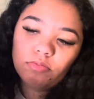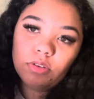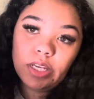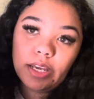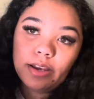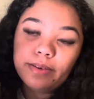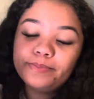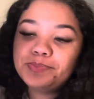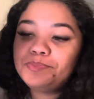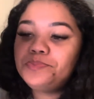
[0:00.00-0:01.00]
Yeah,
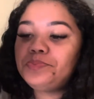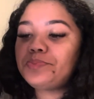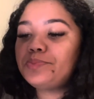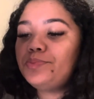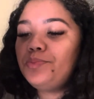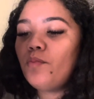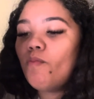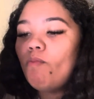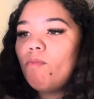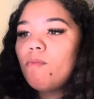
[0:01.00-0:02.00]

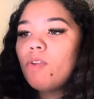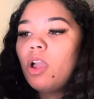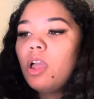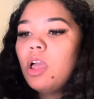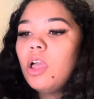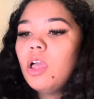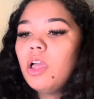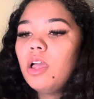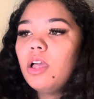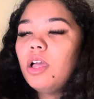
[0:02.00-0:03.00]

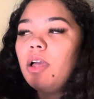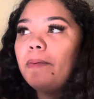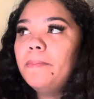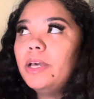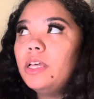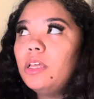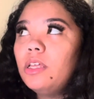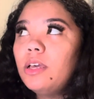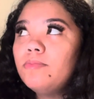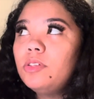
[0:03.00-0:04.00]
but
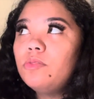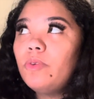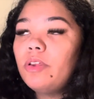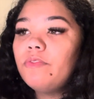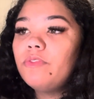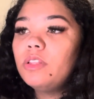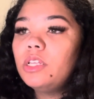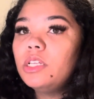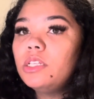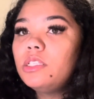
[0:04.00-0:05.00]
yeah, I'm just waiting for
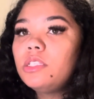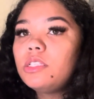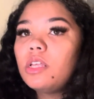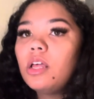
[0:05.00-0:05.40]
this.